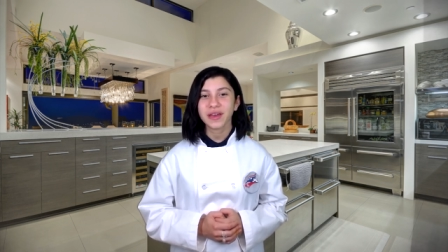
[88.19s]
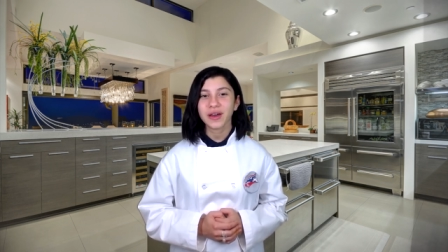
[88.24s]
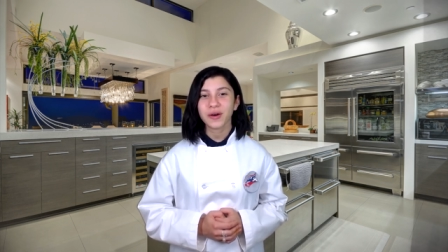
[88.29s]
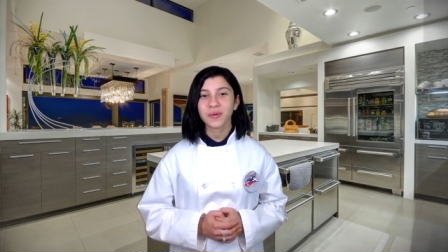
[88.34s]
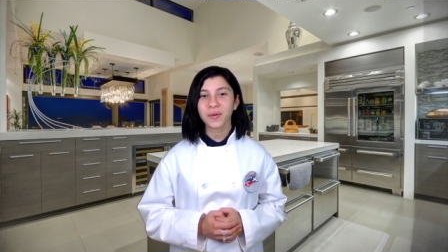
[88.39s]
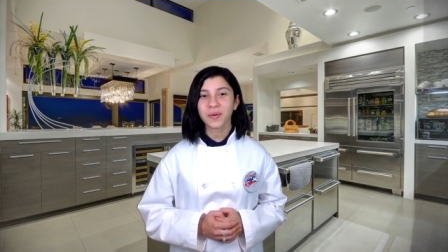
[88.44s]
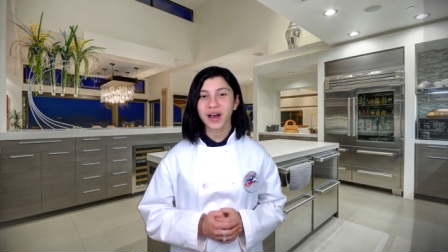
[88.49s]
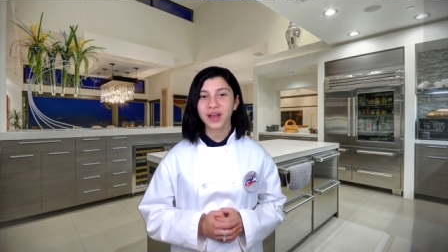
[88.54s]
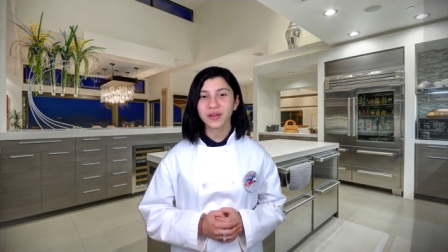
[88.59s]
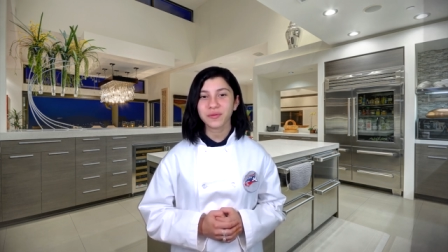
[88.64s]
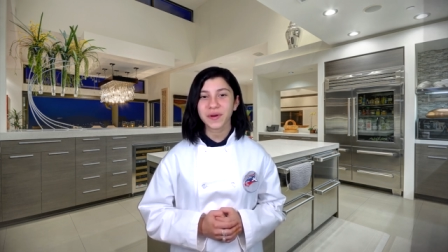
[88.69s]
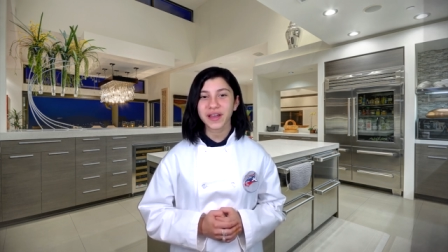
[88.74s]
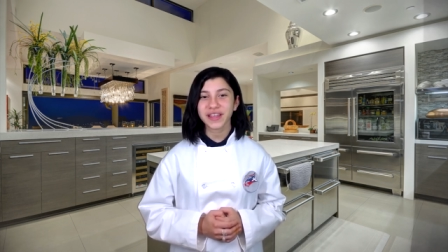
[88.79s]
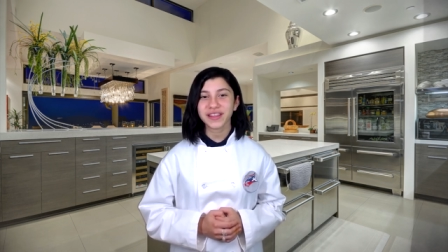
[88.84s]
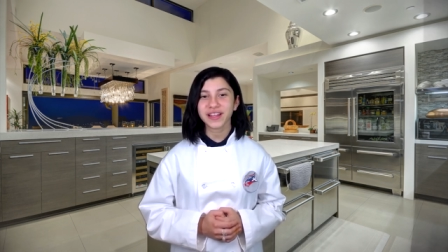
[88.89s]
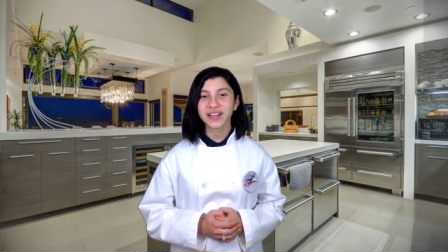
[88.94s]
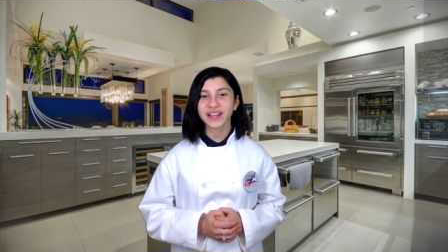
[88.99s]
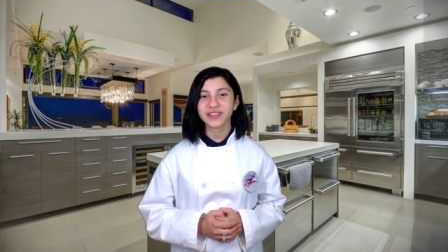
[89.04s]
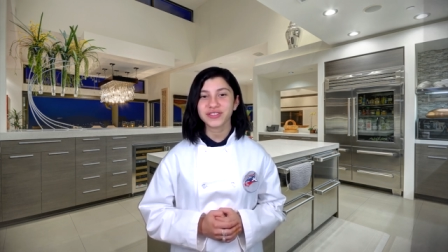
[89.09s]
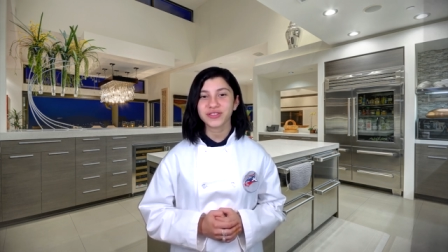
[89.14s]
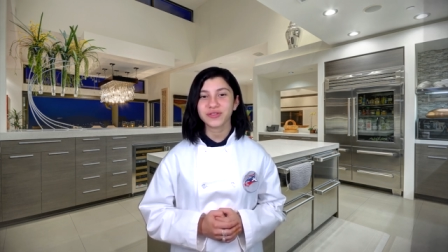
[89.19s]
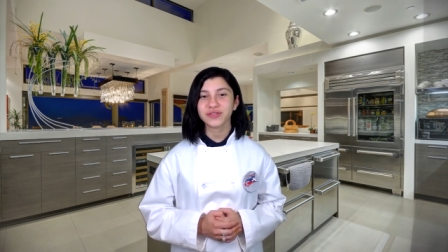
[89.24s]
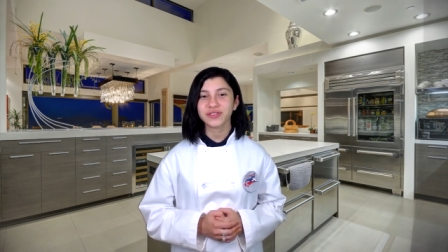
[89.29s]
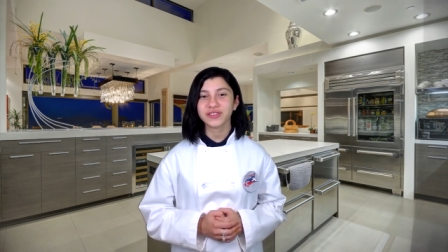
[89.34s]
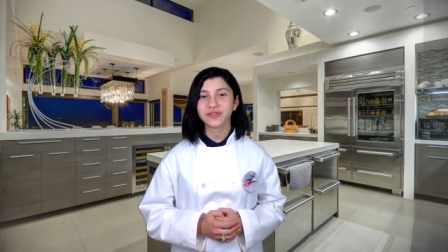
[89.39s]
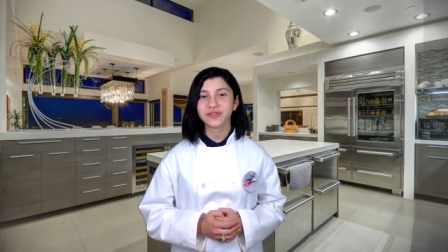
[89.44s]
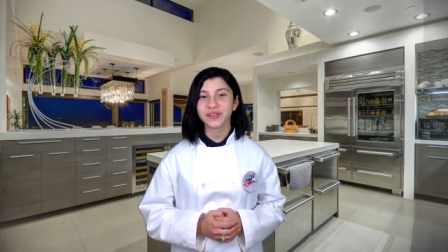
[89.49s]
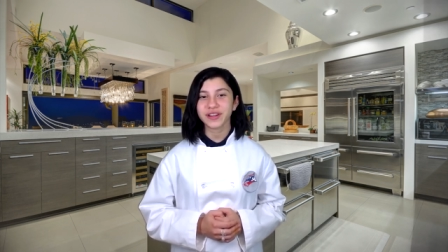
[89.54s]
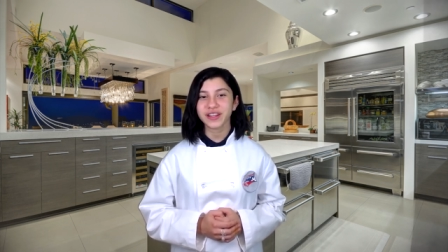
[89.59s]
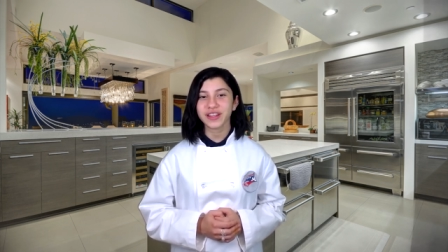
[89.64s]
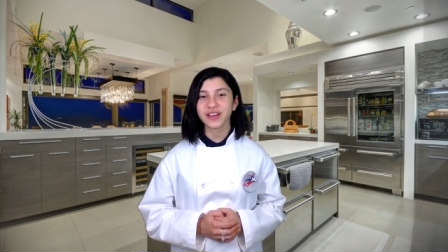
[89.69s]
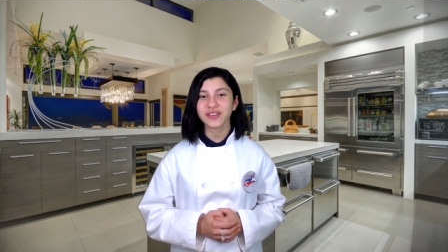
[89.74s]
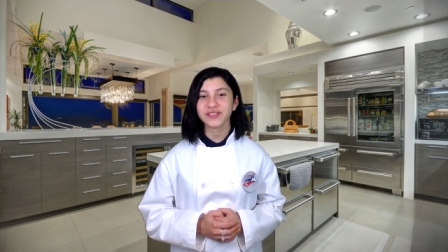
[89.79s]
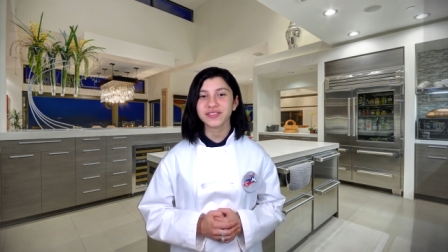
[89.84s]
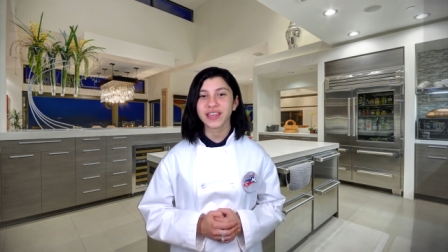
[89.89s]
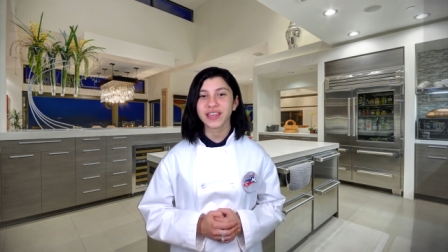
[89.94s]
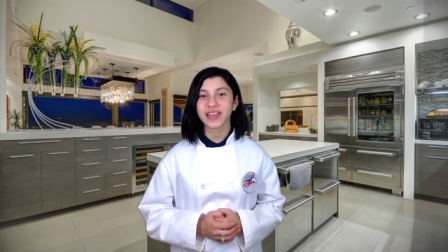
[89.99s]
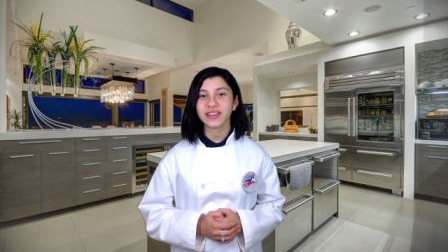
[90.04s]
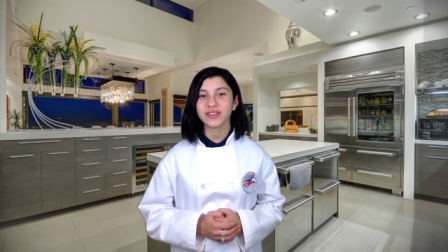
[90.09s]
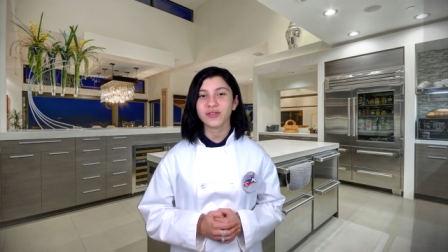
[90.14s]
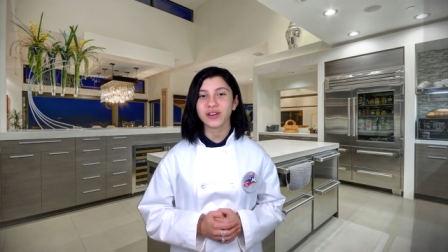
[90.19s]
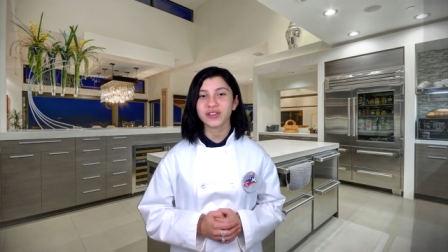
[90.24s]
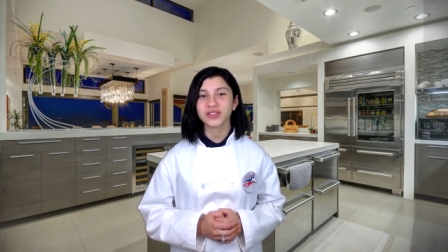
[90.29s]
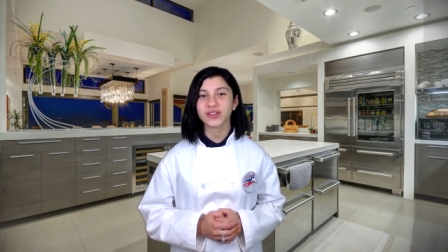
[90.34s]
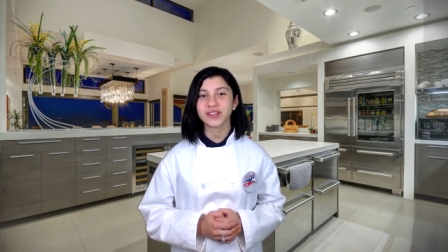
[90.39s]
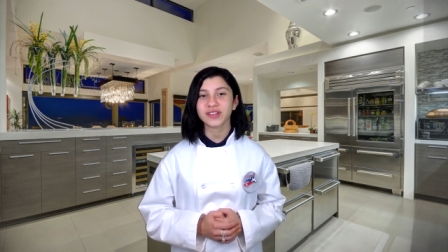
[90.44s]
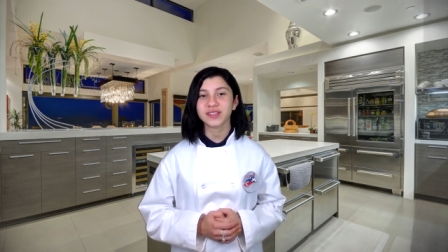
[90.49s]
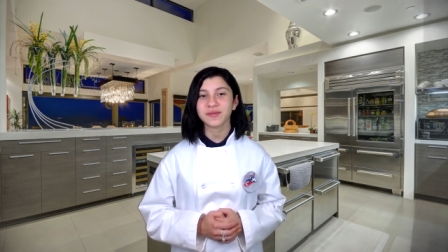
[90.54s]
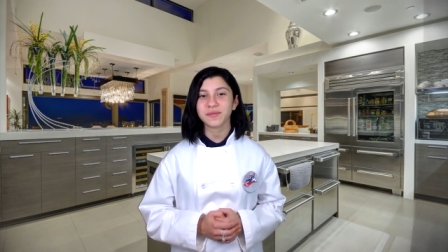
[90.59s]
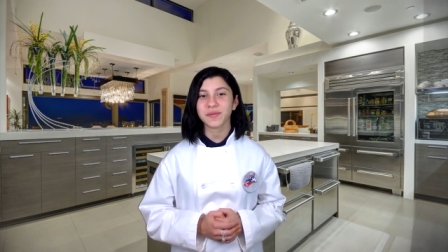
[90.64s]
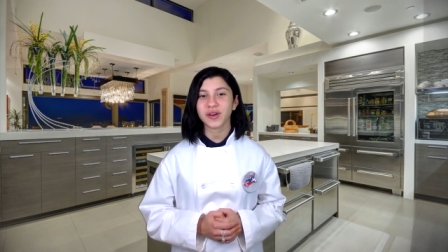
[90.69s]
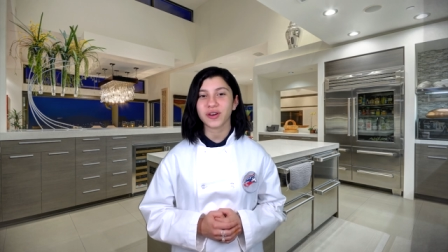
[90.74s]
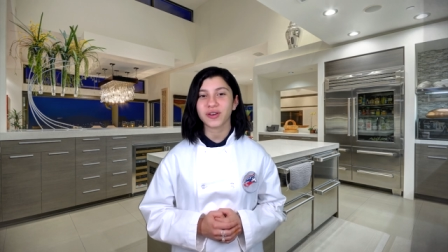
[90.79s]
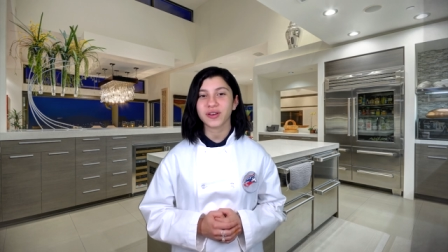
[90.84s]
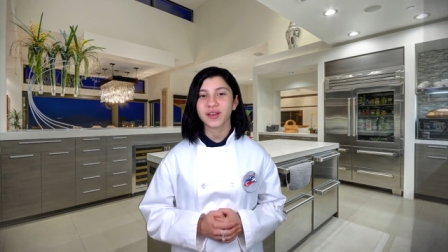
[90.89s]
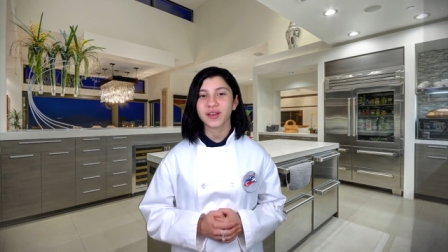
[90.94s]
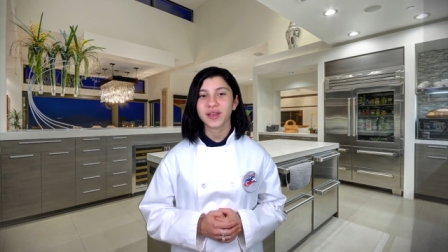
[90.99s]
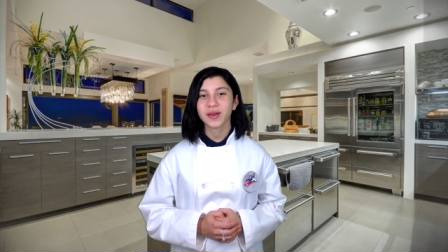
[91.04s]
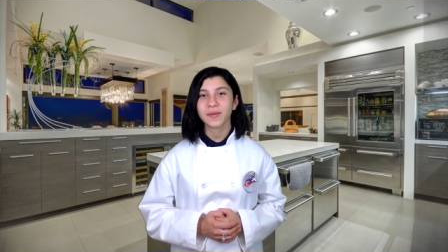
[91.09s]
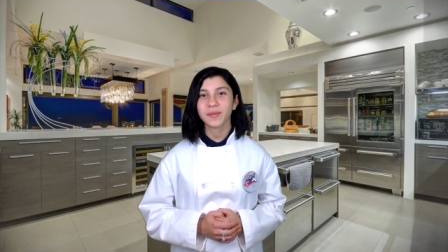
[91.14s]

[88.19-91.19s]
wild white nacho Doritos, and your choice of milk.